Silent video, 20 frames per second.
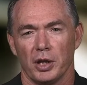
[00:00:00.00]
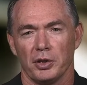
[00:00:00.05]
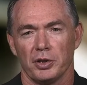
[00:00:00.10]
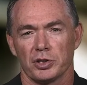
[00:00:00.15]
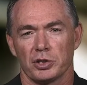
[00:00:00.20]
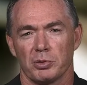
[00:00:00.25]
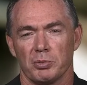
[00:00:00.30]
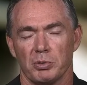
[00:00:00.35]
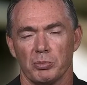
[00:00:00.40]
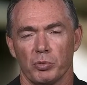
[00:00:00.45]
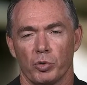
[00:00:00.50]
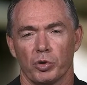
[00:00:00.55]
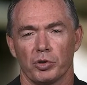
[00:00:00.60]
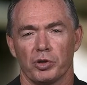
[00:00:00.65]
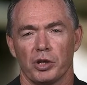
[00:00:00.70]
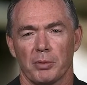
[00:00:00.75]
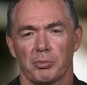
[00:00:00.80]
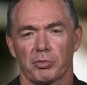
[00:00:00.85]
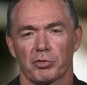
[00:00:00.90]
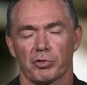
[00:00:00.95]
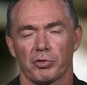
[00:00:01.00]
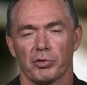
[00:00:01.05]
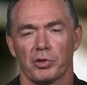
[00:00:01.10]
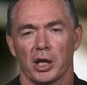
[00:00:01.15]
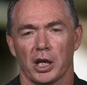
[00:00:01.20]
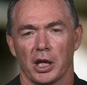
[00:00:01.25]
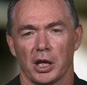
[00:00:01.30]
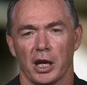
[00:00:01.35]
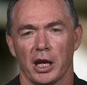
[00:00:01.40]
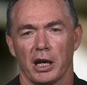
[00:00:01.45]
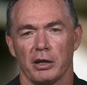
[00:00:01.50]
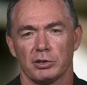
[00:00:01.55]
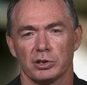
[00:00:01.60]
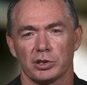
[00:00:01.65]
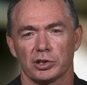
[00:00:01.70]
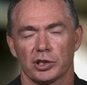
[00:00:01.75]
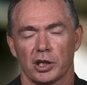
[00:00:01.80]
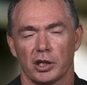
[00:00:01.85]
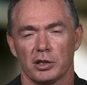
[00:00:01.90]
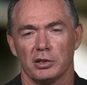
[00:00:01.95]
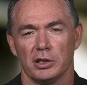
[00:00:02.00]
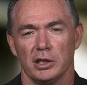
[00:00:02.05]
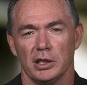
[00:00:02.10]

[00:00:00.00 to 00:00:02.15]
There's a bit more depth through there now, and so